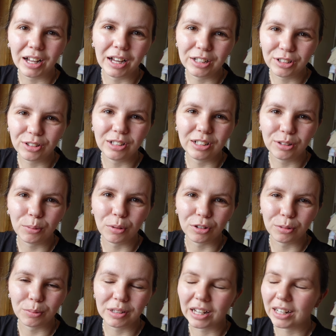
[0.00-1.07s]
I just need to
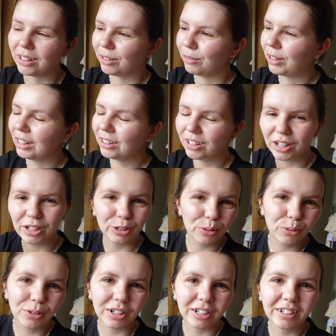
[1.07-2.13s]
watch them again. Things like
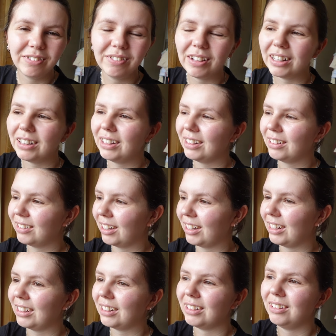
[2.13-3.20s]
Luca and things
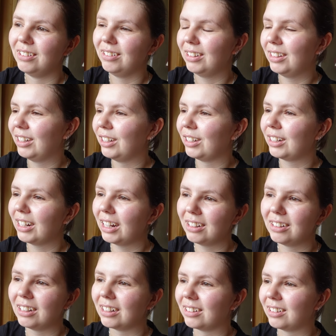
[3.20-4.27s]
like the
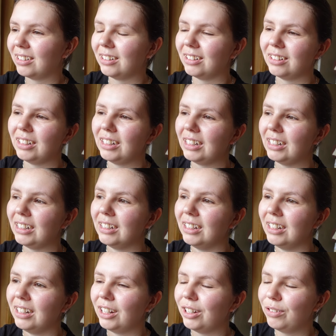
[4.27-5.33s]
classics and the
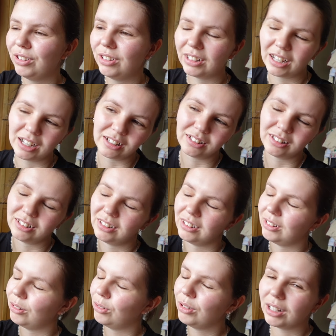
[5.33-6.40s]
Aristocats
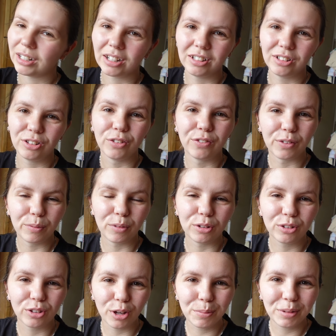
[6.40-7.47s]
and all that kind of stuff I've
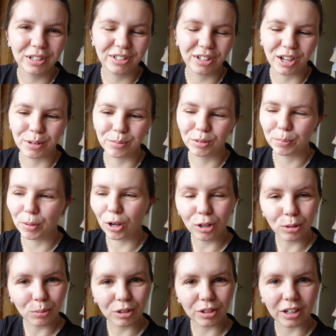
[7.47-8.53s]
watched so many times, but
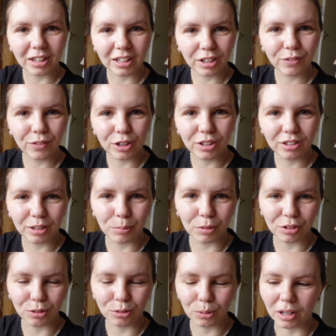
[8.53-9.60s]
Onward I think I've only seen
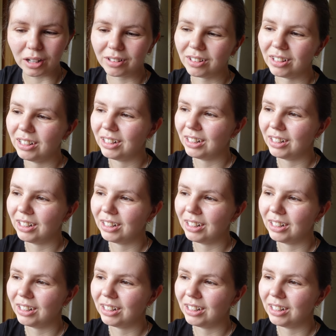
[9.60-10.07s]
once or twice.